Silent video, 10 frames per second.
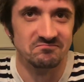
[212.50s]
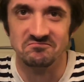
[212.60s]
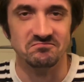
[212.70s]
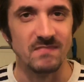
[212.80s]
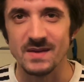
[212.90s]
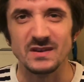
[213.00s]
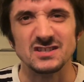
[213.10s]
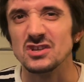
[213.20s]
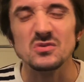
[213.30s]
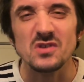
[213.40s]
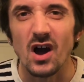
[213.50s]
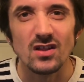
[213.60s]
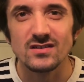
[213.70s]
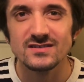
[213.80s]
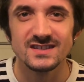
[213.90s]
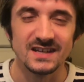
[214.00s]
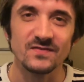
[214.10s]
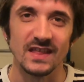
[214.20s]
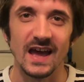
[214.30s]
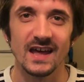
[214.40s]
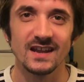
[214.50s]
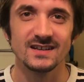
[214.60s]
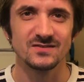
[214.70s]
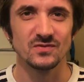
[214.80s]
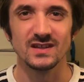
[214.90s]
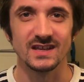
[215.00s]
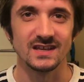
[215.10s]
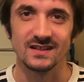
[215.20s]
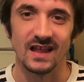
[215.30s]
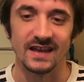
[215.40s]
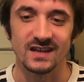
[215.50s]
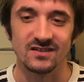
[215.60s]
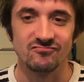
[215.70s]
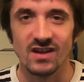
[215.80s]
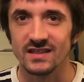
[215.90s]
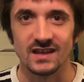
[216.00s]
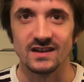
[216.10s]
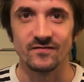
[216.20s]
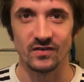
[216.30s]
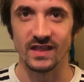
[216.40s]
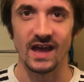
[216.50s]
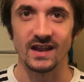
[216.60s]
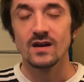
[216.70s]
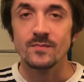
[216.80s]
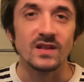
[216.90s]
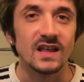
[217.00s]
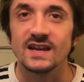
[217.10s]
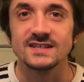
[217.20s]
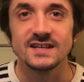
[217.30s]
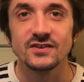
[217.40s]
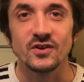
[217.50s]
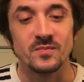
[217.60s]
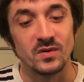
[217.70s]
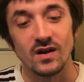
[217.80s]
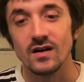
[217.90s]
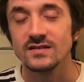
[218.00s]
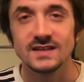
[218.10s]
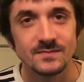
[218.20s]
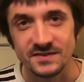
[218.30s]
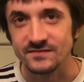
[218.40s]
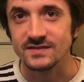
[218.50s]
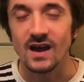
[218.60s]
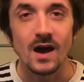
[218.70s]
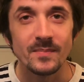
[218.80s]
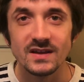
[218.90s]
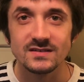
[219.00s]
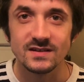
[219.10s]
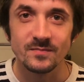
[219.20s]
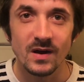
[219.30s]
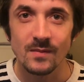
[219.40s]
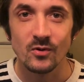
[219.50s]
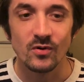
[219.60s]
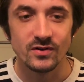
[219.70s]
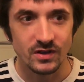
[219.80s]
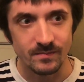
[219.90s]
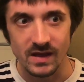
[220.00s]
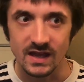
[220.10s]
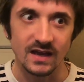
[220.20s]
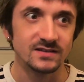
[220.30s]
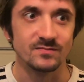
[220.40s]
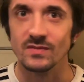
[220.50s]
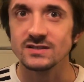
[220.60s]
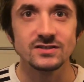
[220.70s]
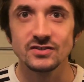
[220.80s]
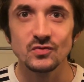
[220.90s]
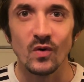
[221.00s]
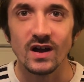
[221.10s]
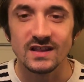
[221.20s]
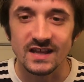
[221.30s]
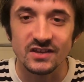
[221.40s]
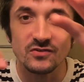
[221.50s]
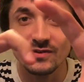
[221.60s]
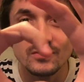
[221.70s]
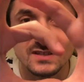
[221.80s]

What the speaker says: maybe $2, if that. It's really nothing for that. But like I said, you can put all types of toppings on popcorn. You can make as much as you want. You use